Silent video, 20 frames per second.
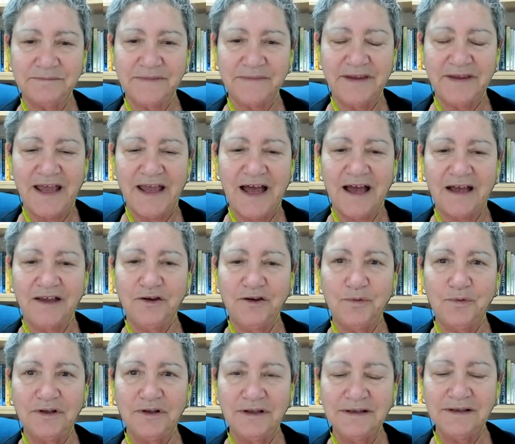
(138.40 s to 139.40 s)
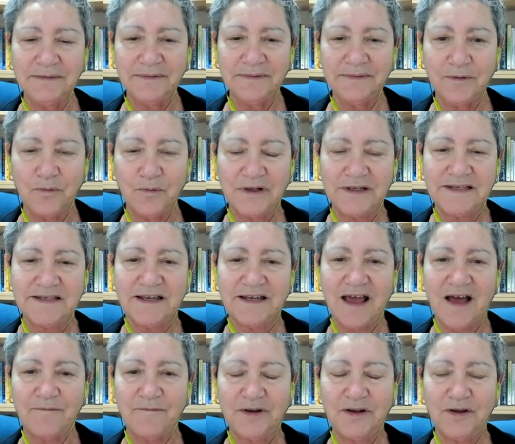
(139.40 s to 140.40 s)
the annual, the ones that
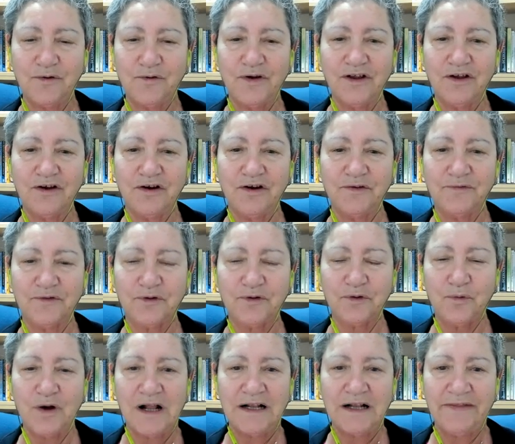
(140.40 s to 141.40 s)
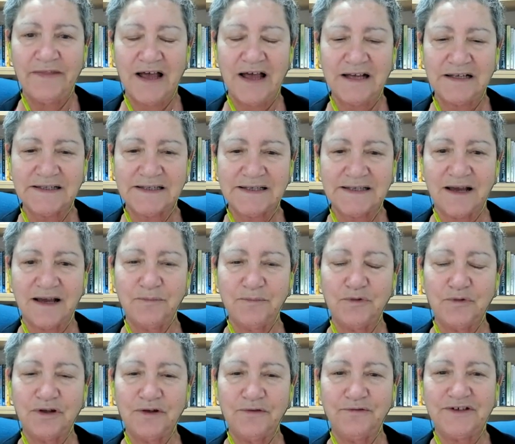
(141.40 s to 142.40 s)
have been going on for a while, and that's
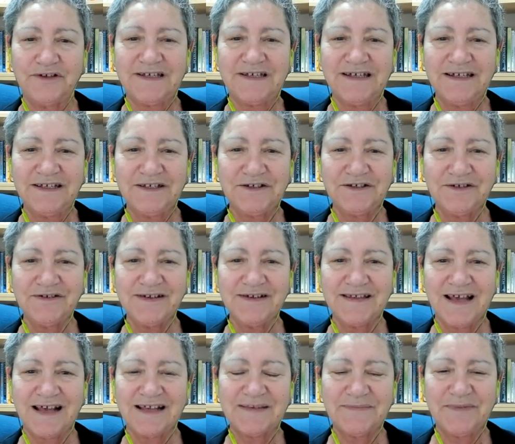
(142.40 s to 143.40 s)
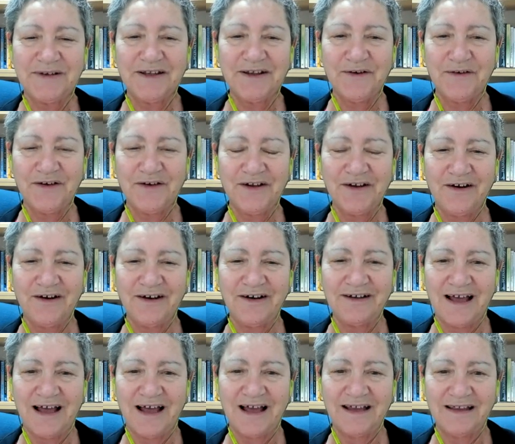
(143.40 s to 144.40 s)
Moodle for Teachers. That's been going on,
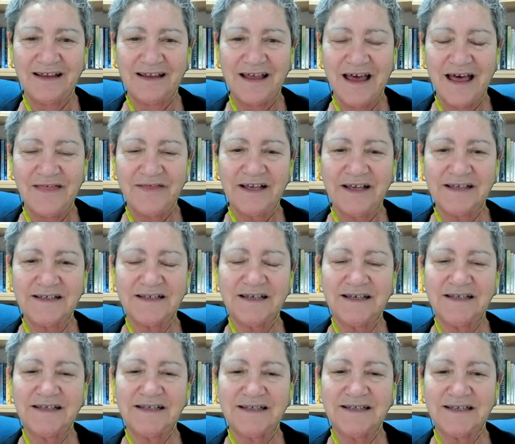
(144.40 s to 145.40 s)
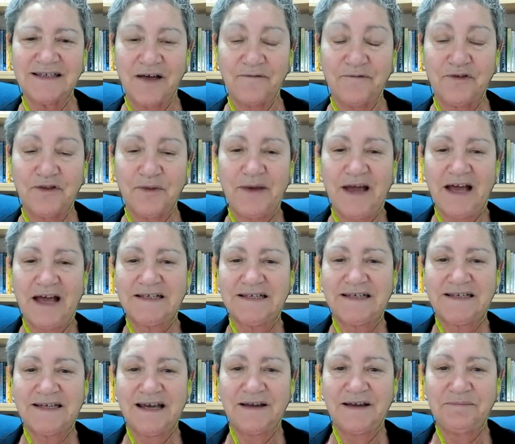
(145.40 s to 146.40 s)
I think, since for the
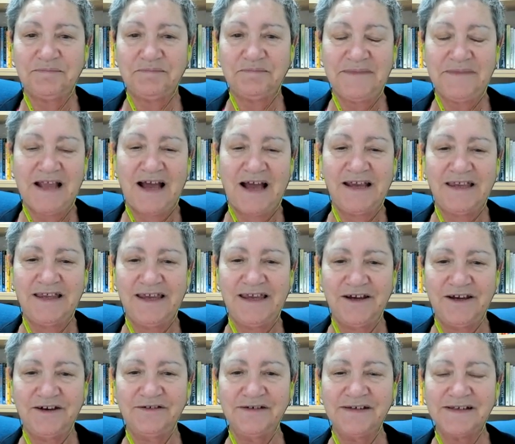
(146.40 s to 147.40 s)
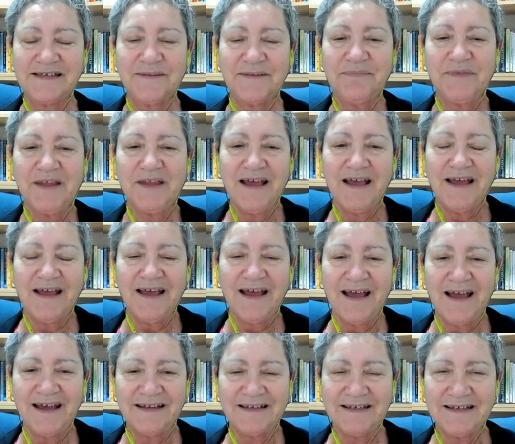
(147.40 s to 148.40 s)
past 9 years.
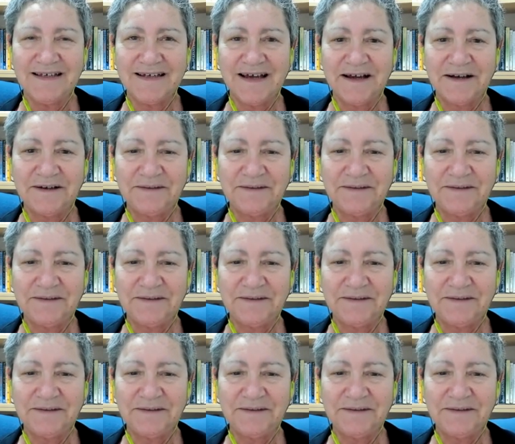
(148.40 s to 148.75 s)
And